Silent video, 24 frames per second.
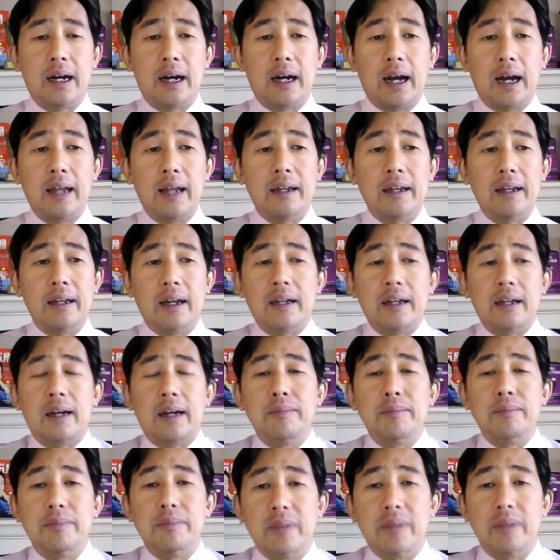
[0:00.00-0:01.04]
and
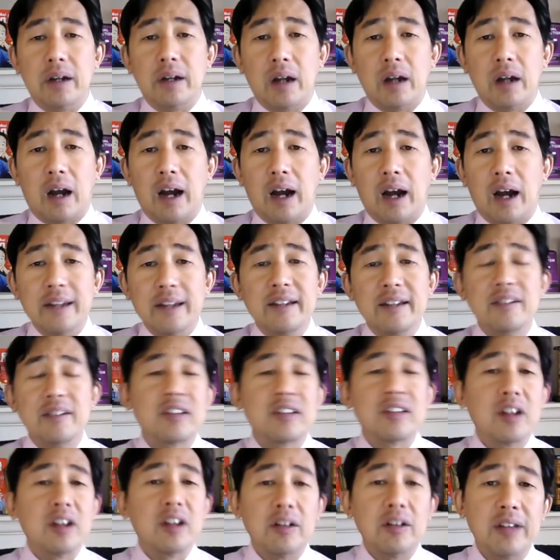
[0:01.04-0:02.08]
I need
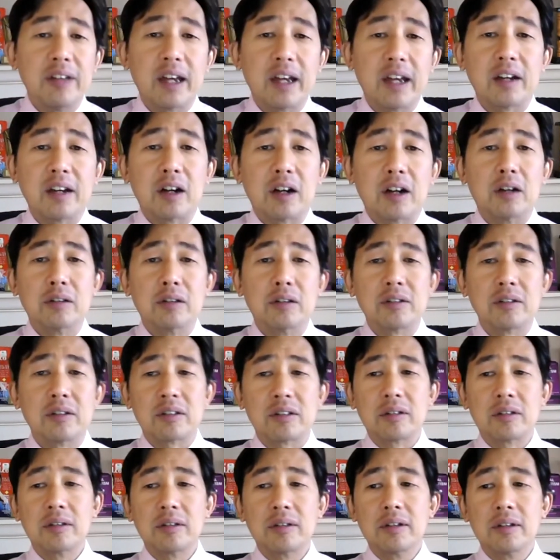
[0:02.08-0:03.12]
to know their
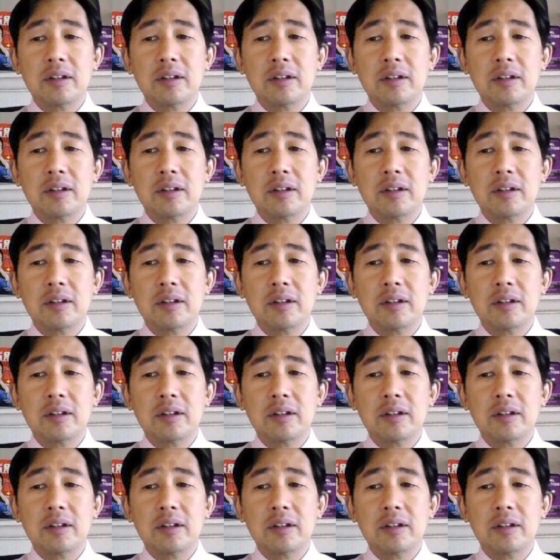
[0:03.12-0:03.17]
goals.